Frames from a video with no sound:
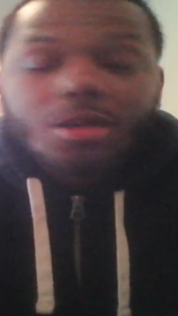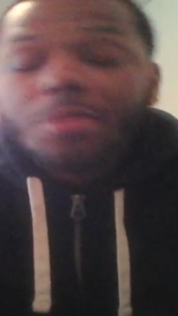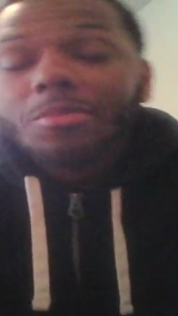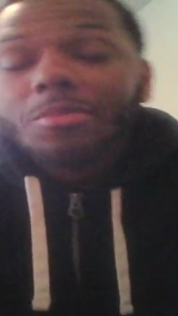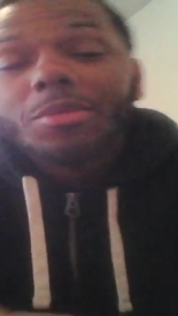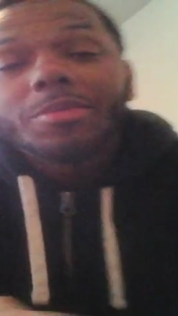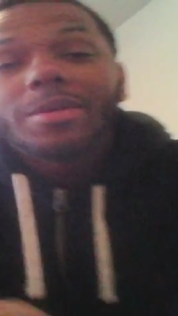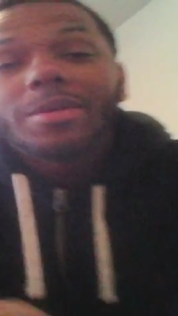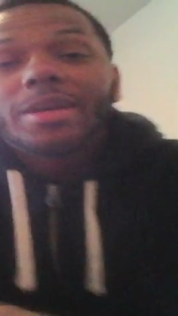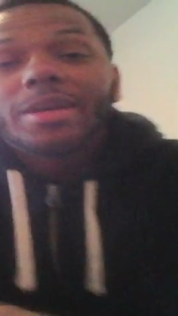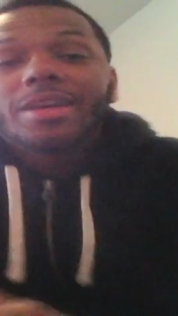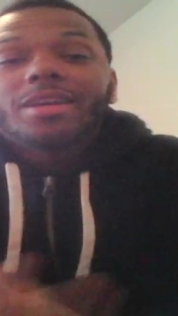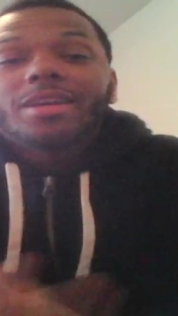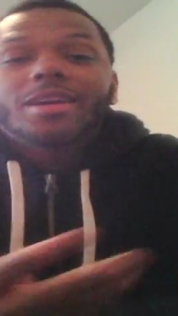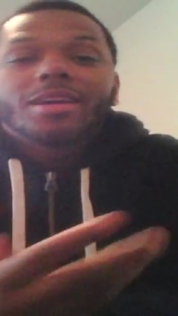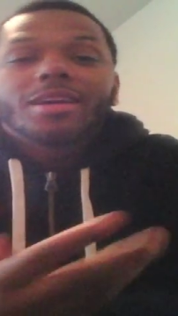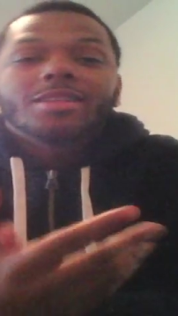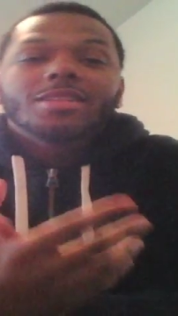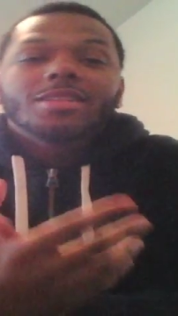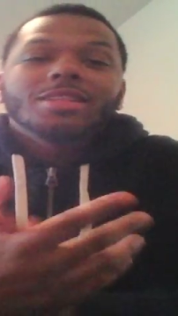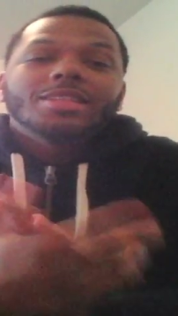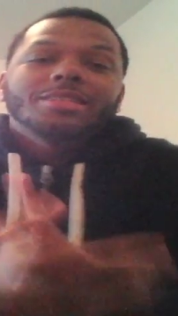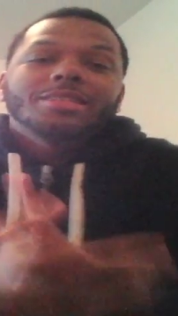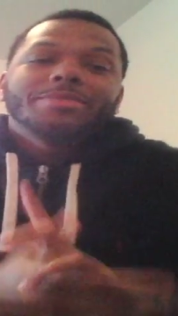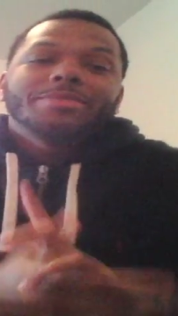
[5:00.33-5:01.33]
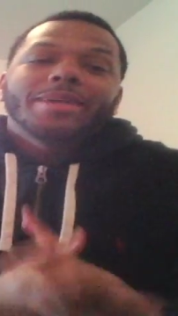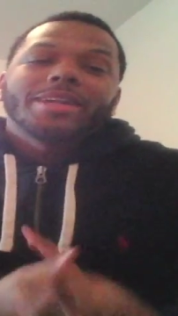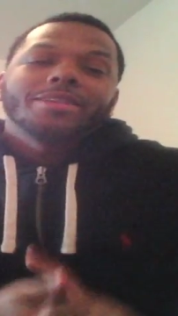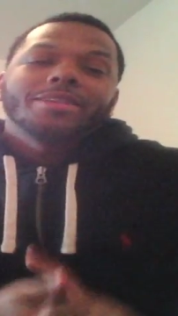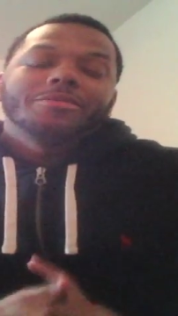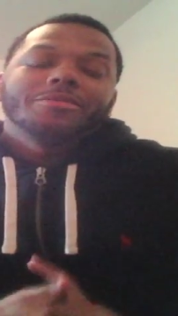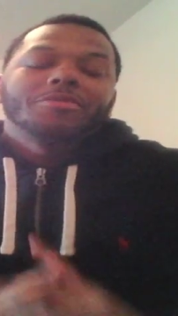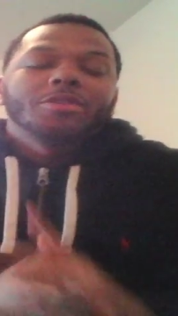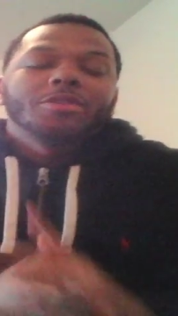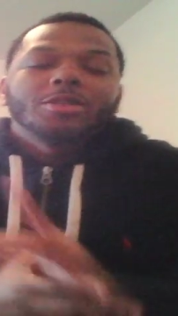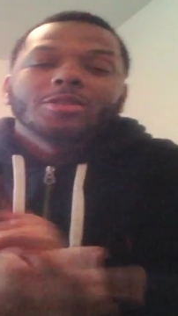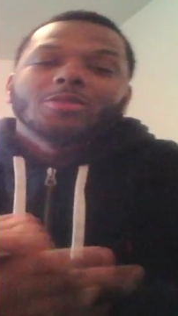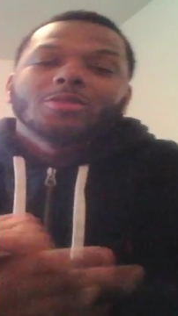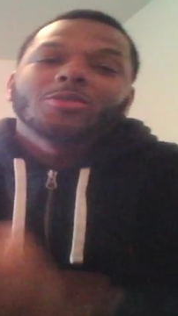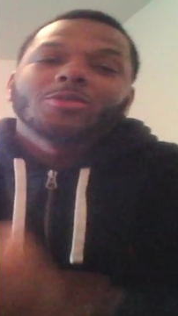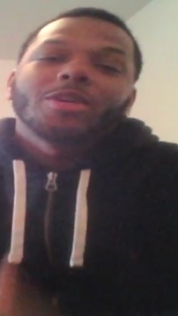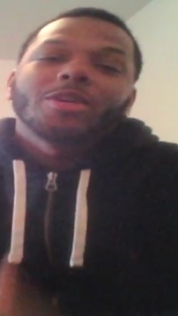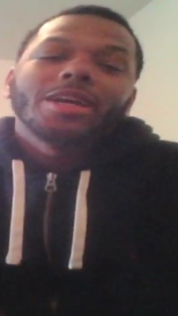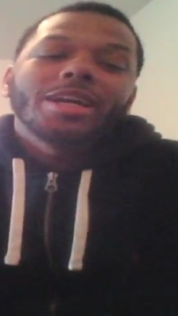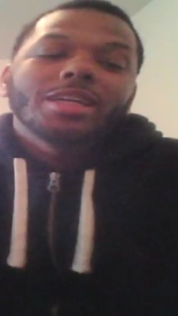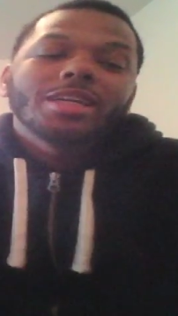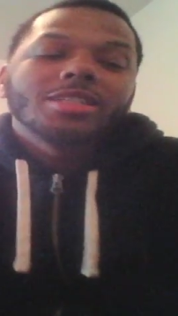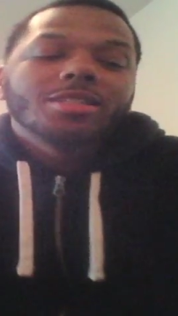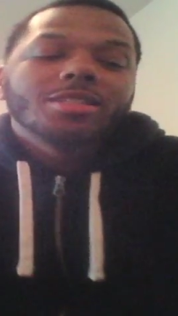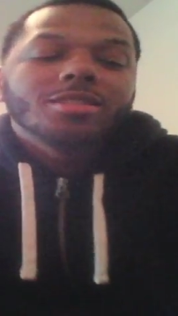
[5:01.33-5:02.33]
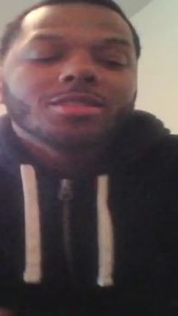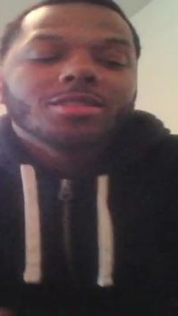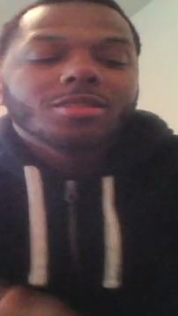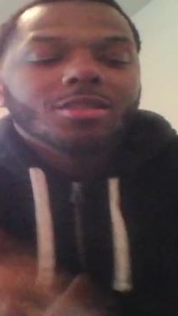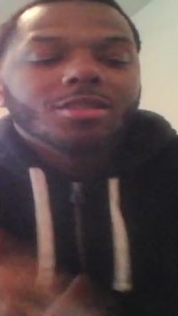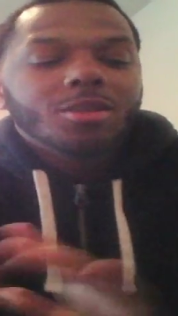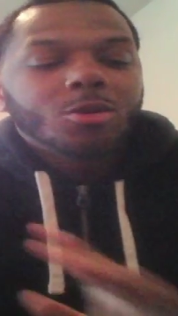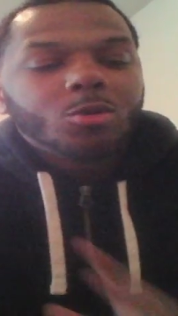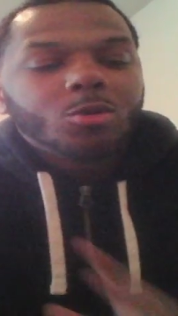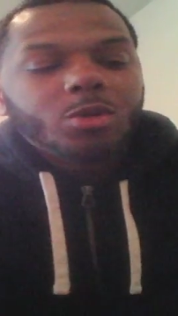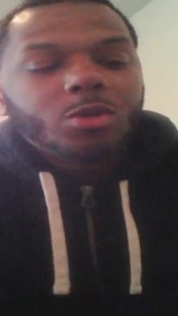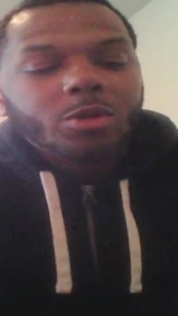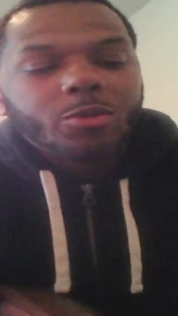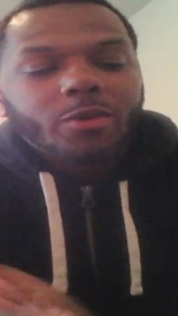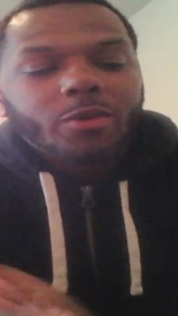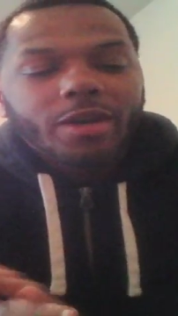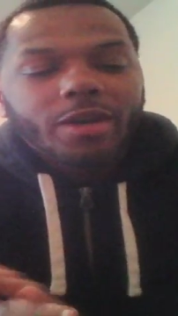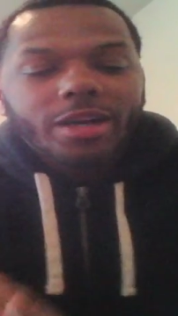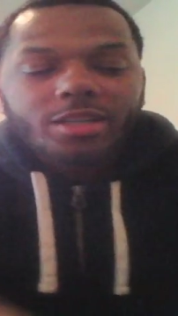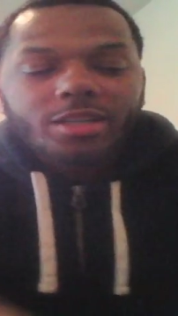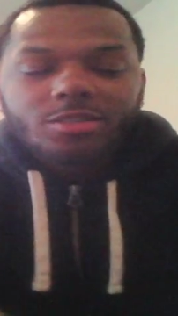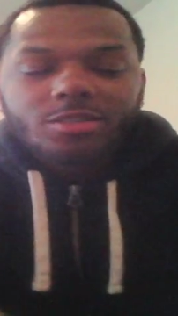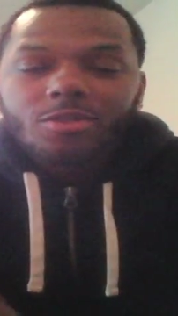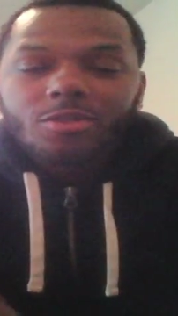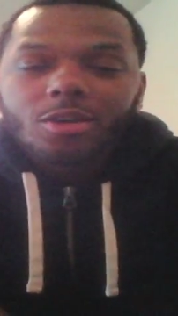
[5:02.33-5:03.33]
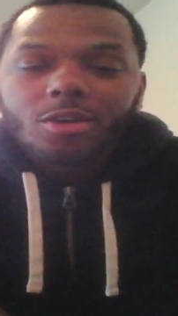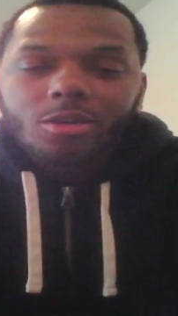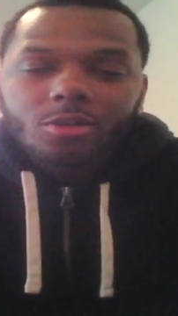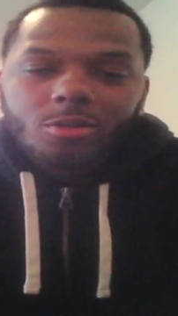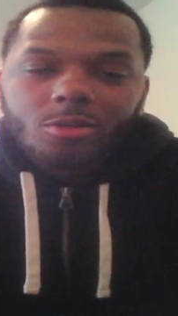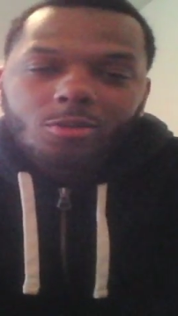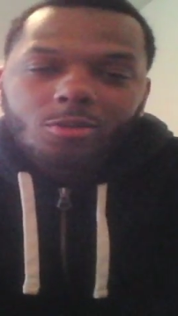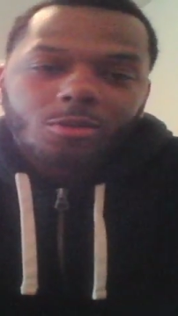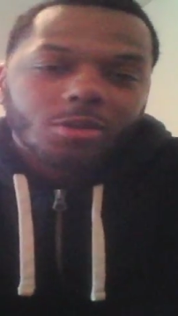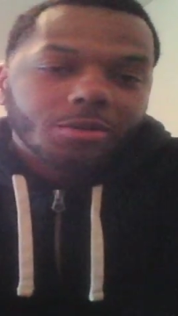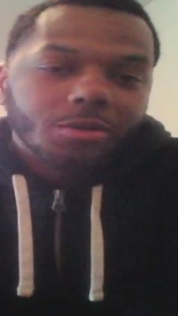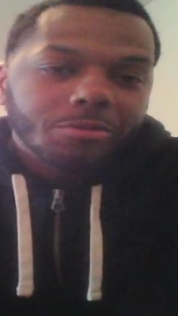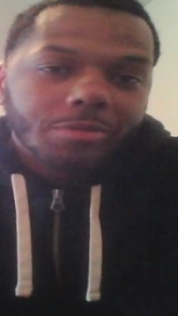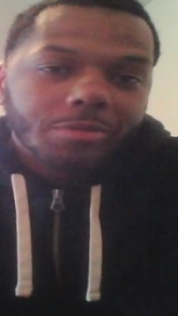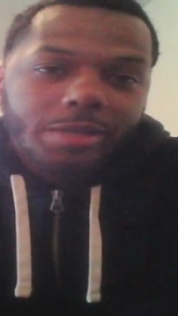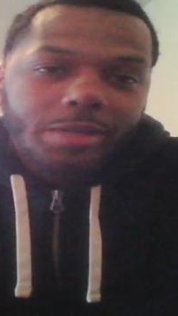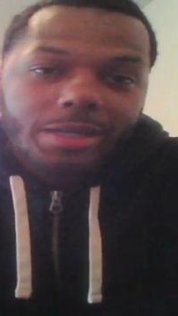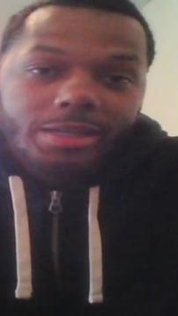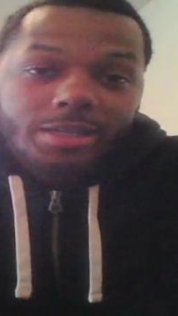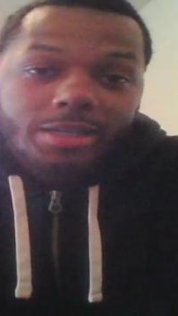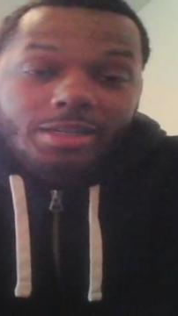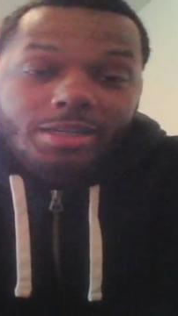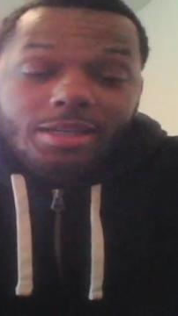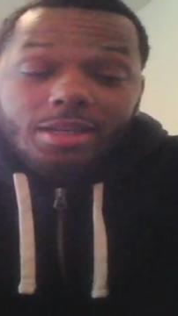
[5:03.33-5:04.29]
But man, I think that's about it for this reaction. It's a little quick reaction before I go to work, man.